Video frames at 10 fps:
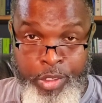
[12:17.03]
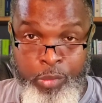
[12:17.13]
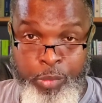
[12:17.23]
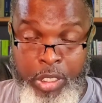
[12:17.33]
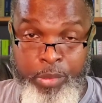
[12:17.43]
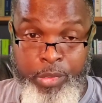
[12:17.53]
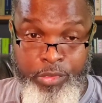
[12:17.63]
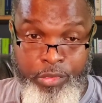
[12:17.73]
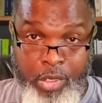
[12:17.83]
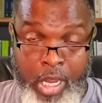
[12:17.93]
These people
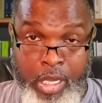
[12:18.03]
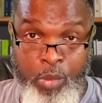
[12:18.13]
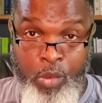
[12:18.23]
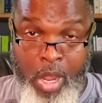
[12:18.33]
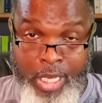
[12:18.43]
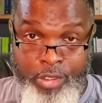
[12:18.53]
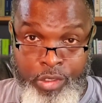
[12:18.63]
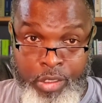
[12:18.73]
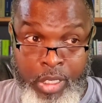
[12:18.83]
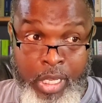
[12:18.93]
that started
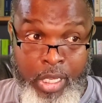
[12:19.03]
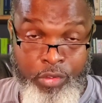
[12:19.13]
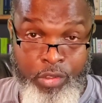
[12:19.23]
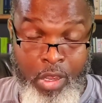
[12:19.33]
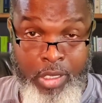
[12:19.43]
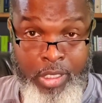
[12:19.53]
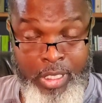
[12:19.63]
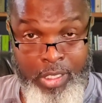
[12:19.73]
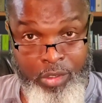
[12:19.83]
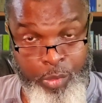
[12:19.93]
watching and starting to
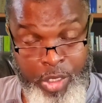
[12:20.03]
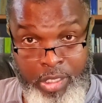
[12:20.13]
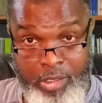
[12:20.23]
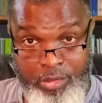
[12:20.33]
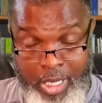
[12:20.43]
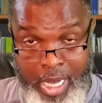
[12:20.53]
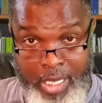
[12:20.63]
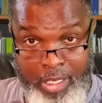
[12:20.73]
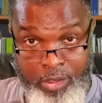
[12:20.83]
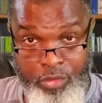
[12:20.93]
get some understanding.